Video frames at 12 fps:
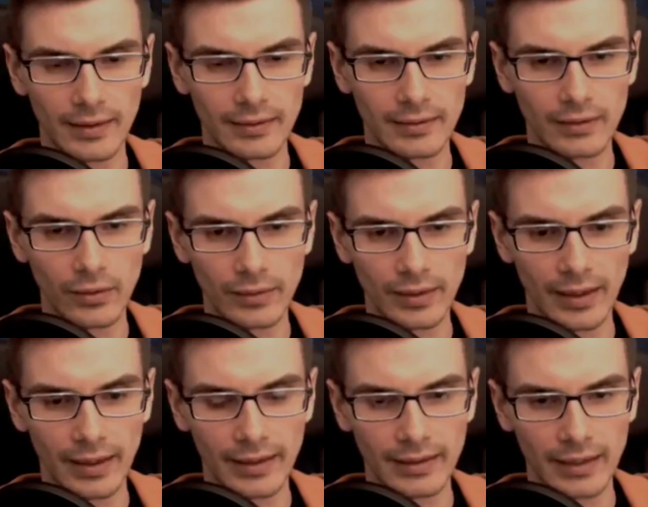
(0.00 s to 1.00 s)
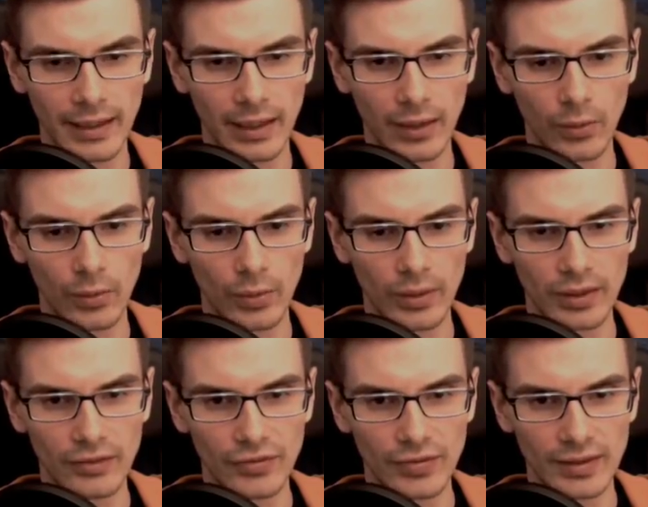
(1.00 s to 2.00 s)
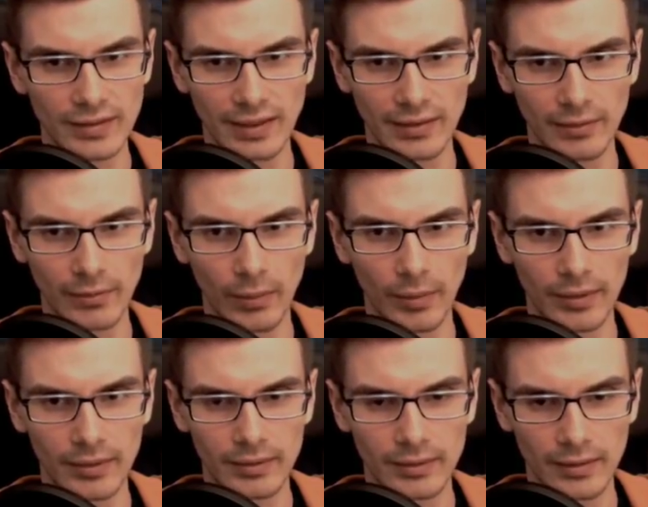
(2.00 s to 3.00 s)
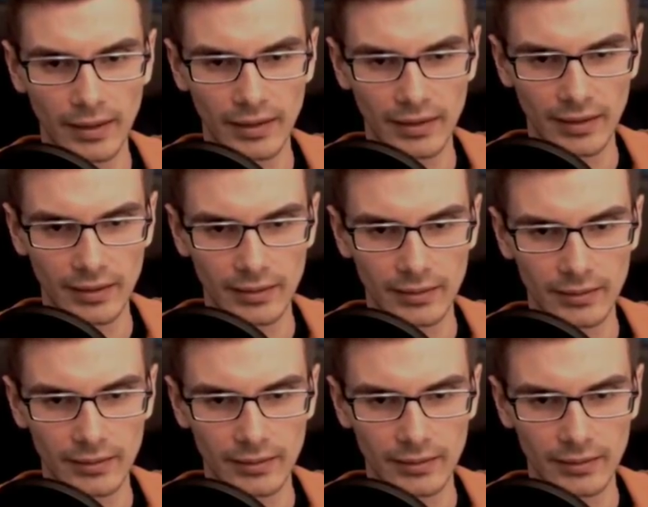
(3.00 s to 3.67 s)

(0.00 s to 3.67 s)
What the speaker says: don't like how he feels at the moment, I think.